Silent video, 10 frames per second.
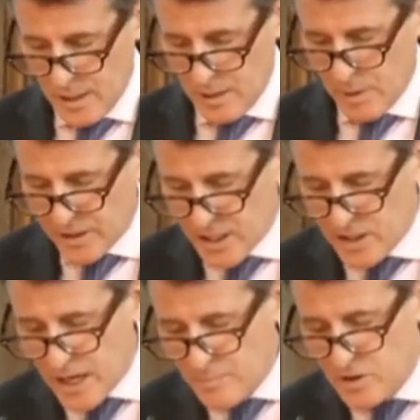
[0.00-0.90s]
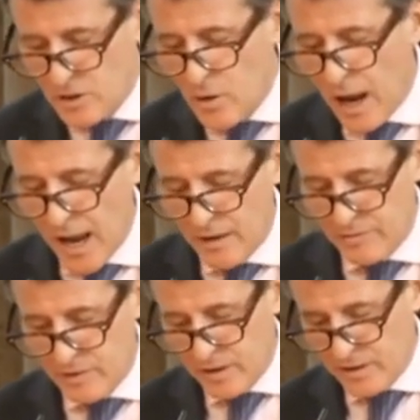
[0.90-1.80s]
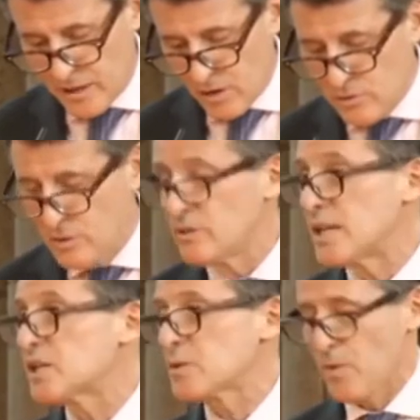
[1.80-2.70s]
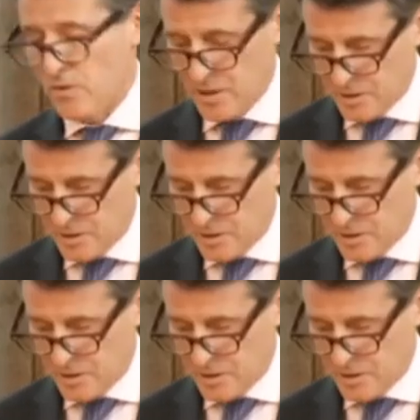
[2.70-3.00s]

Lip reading: But these games do have their own unique spirit.